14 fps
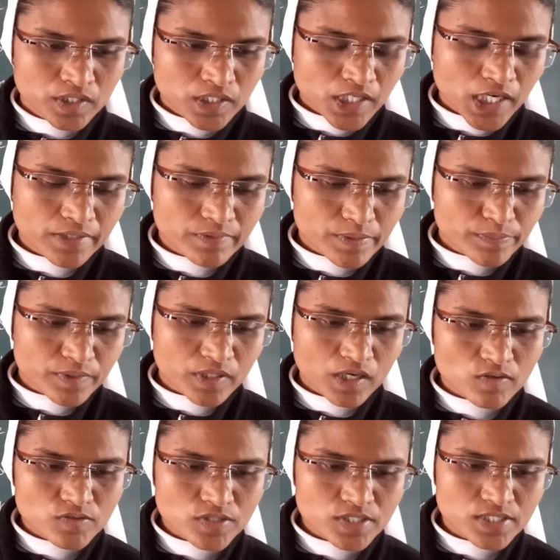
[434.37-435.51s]
Adverb
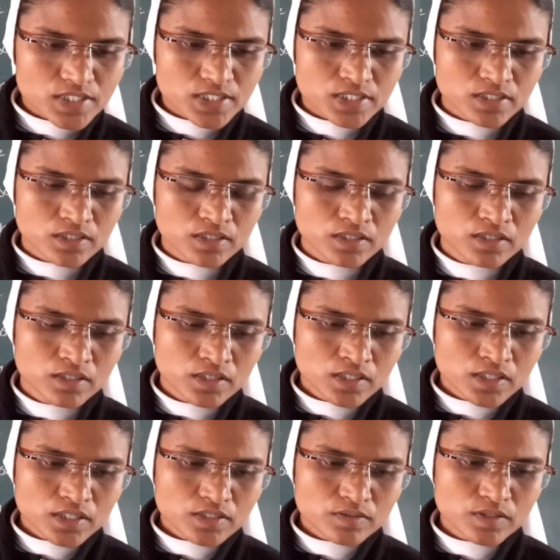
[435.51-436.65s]
clauses,
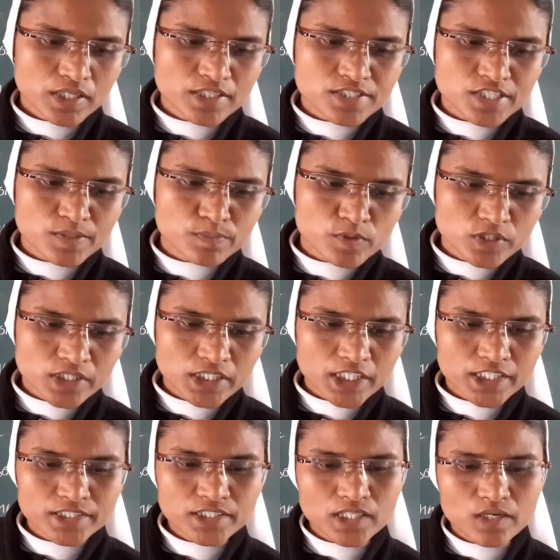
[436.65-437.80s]
a
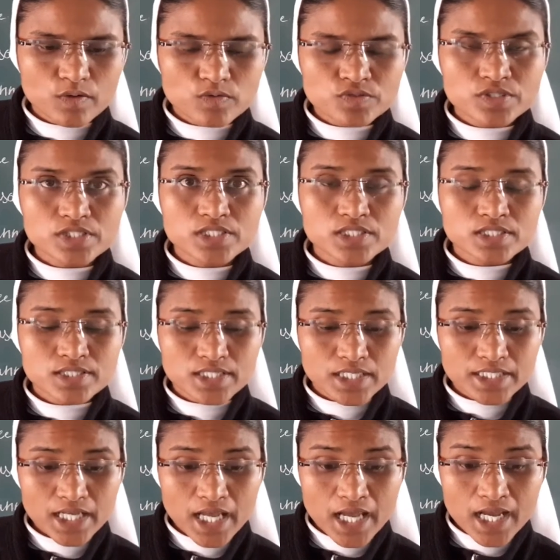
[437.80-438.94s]
subordinated clauses
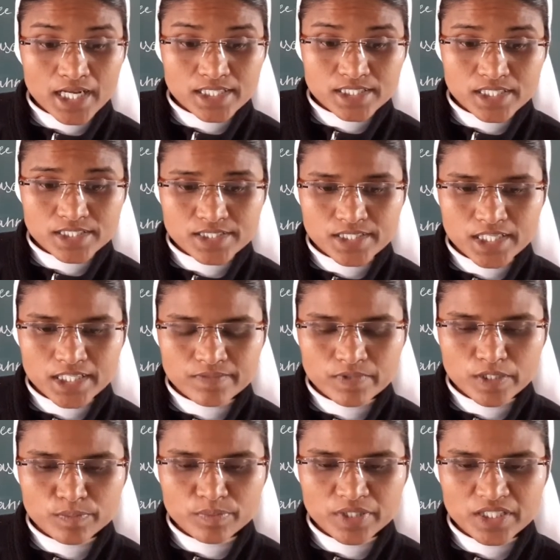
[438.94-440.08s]
that acts as an
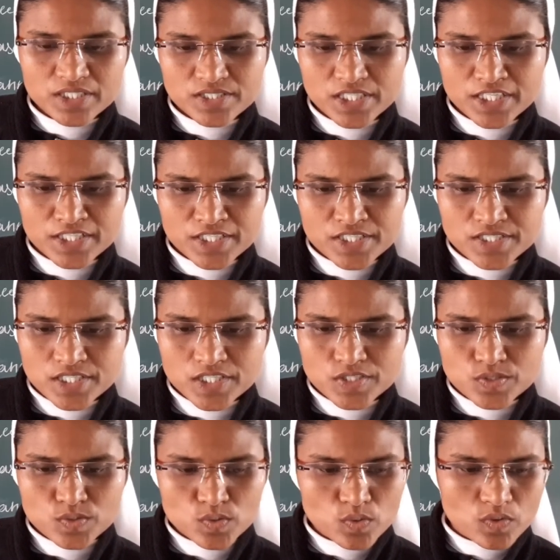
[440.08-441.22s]
adverb in a sentence
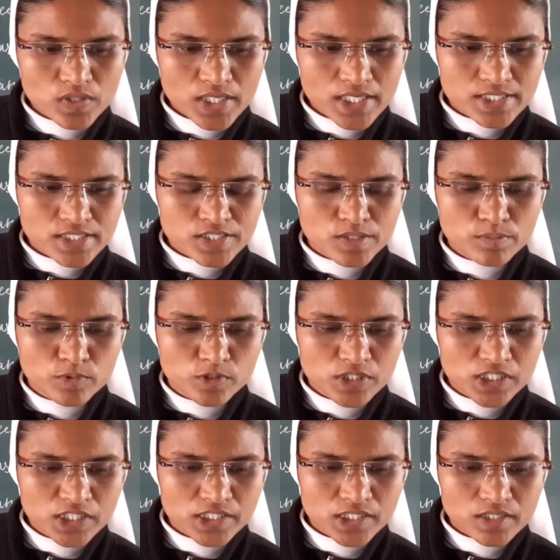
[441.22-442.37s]
is known as a
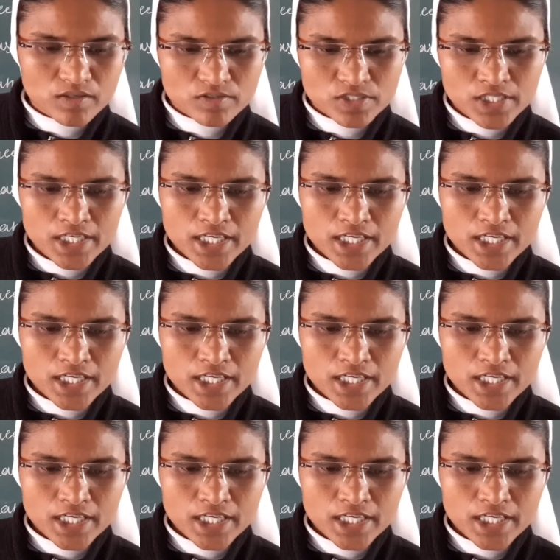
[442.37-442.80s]
subordinated clause.